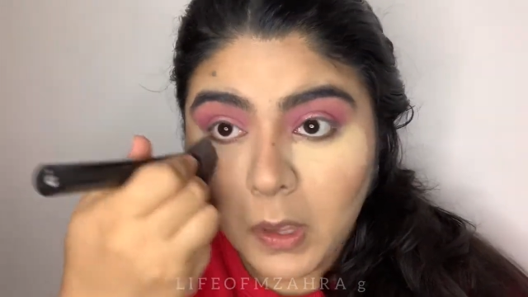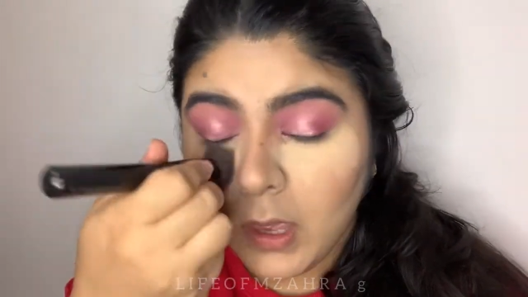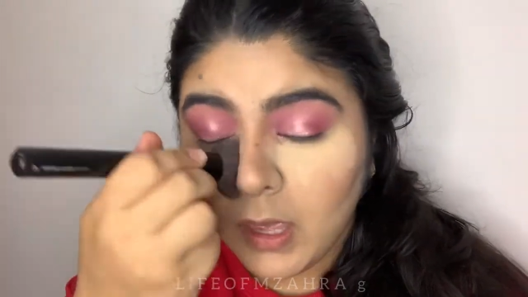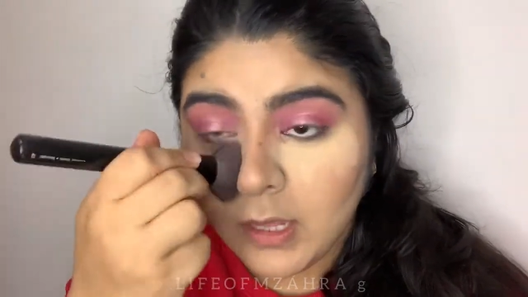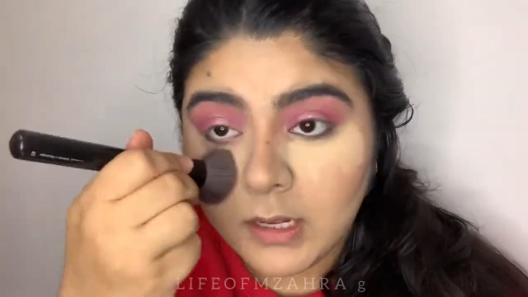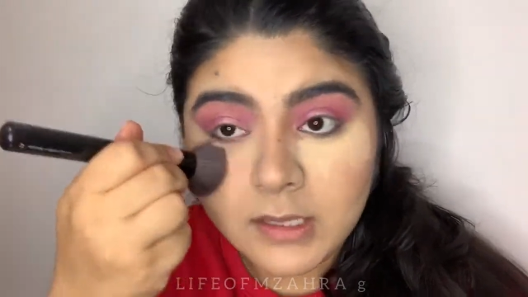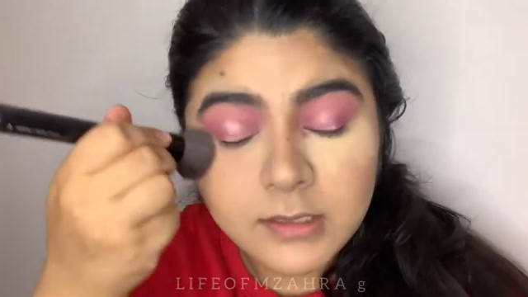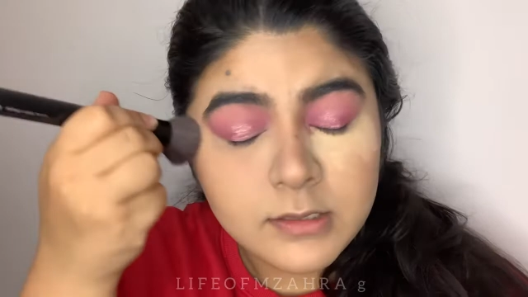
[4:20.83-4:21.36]
and
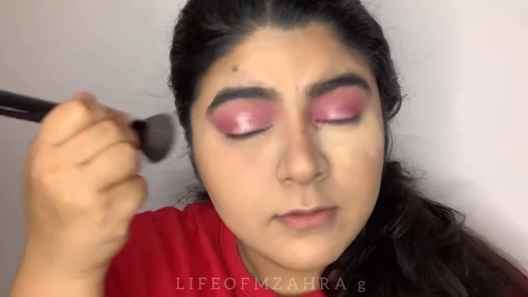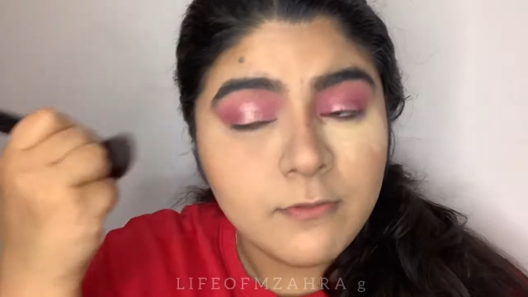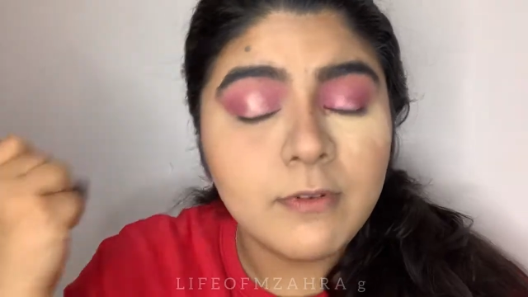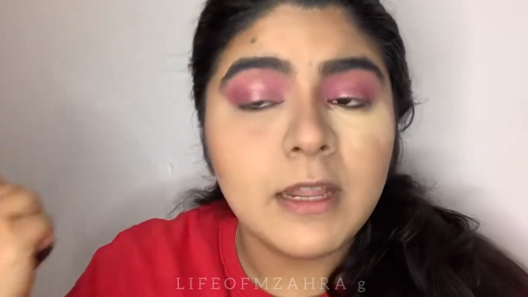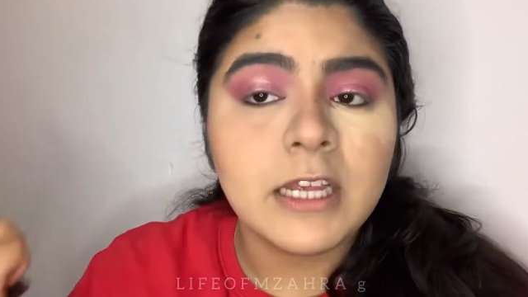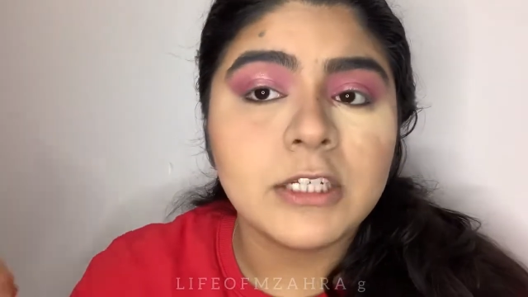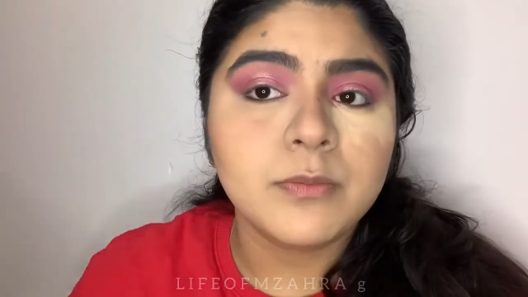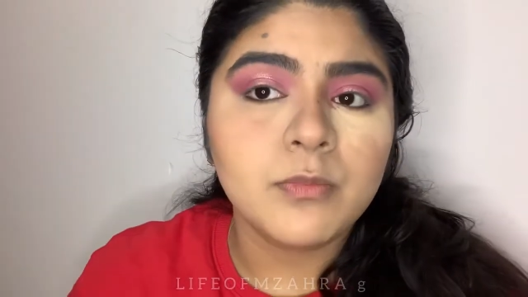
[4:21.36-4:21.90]
it's
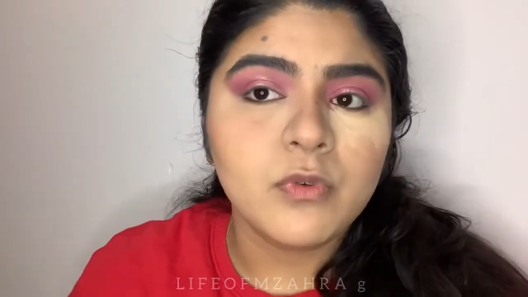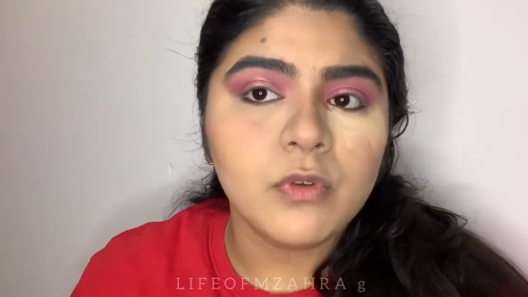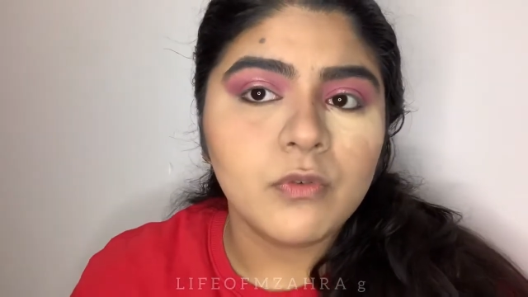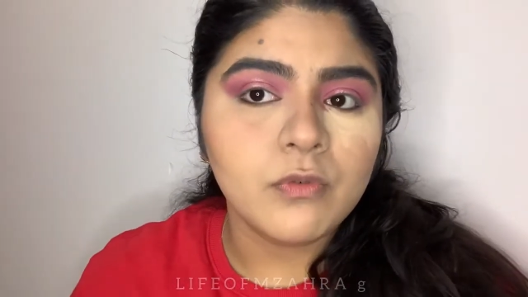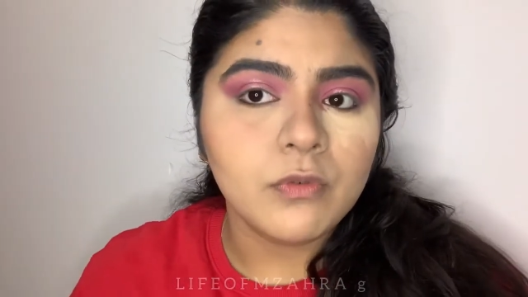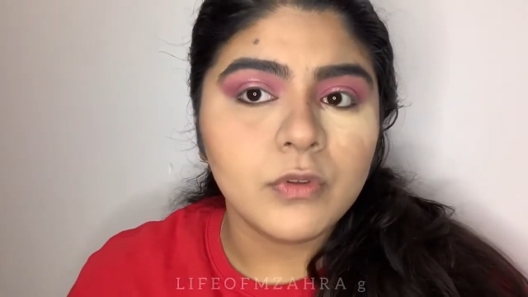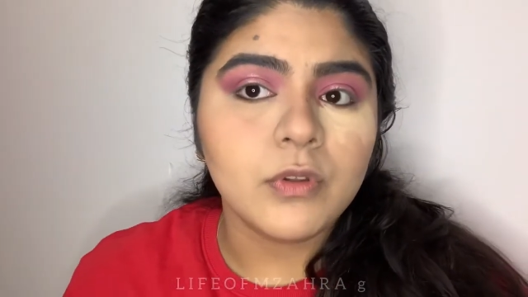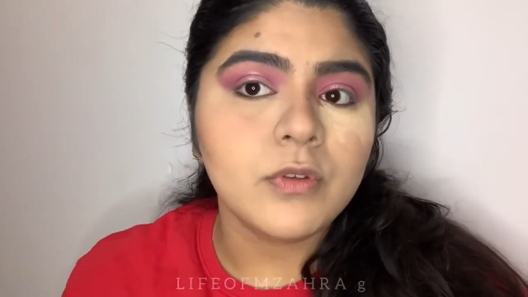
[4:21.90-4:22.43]
flash proof
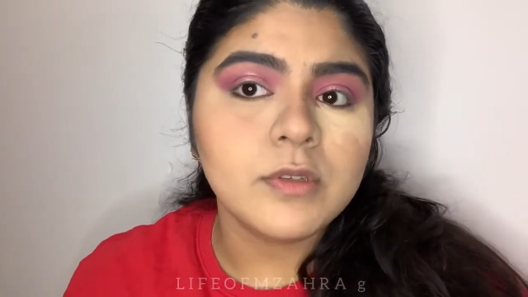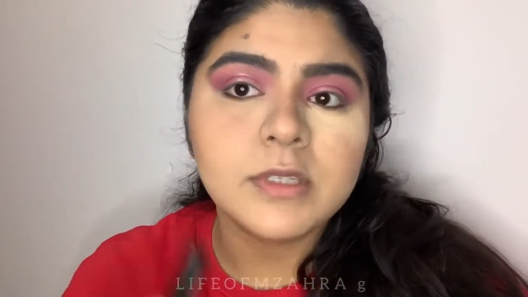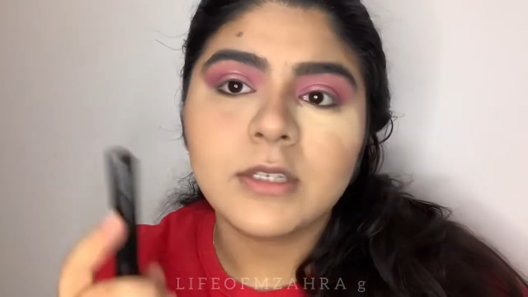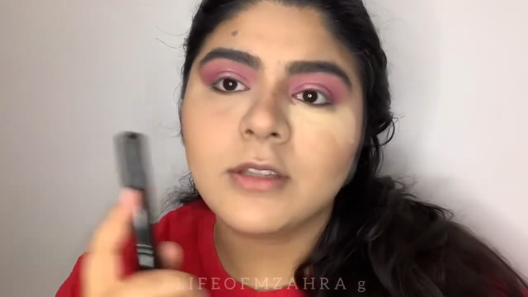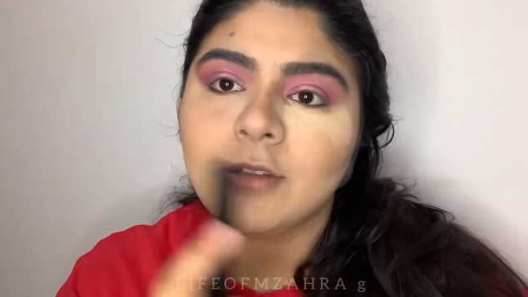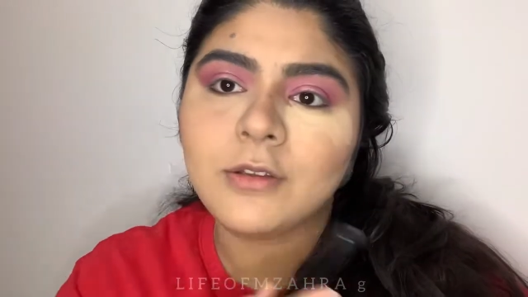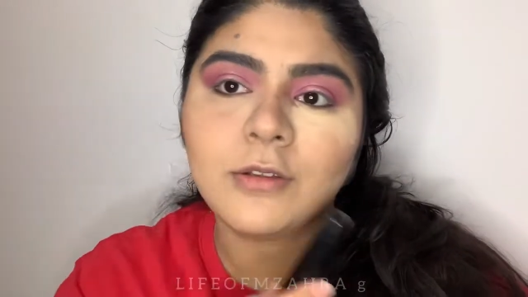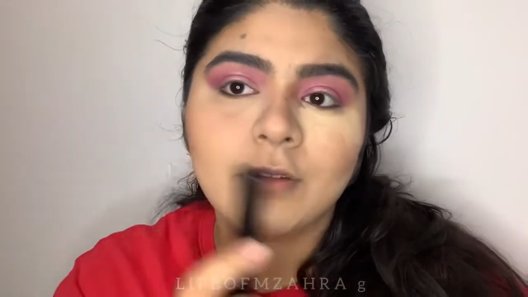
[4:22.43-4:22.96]
do you see the
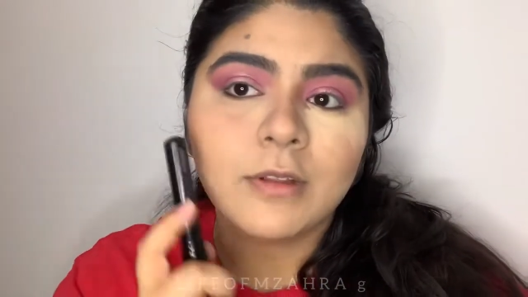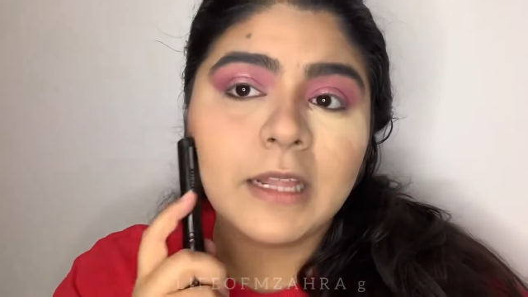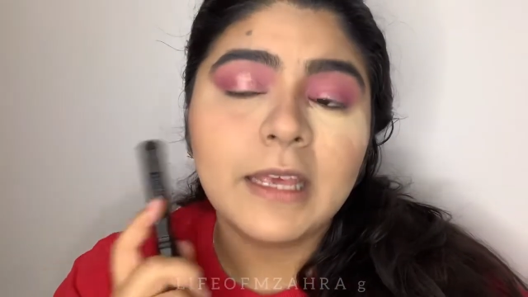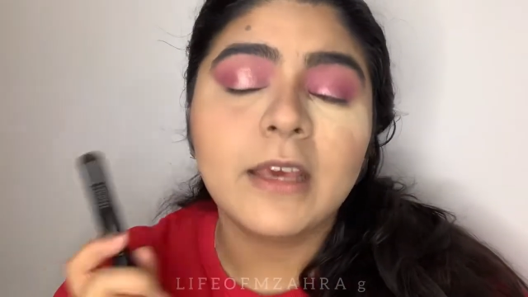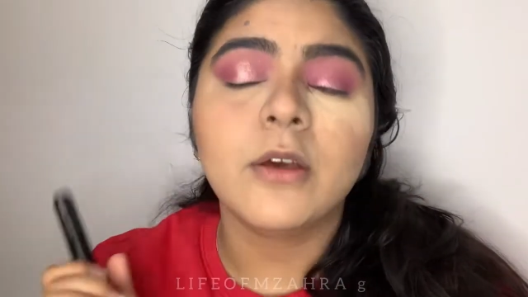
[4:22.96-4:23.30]
dude like